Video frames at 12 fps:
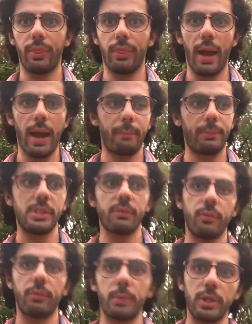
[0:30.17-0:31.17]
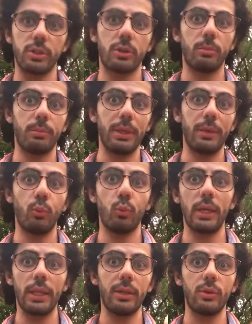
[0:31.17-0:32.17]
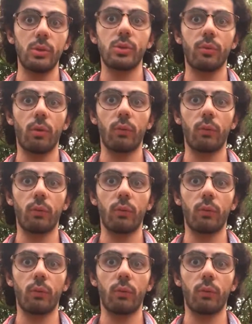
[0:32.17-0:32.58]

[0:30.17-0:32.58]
that piece of information could be really useful